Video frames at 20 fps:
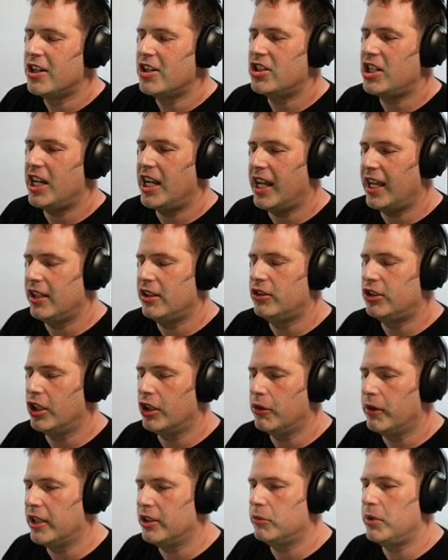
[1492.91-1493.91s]
She didn't
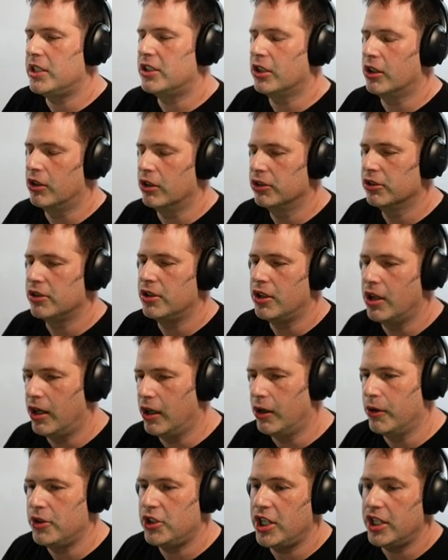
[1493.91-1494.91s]
do it. We told her no.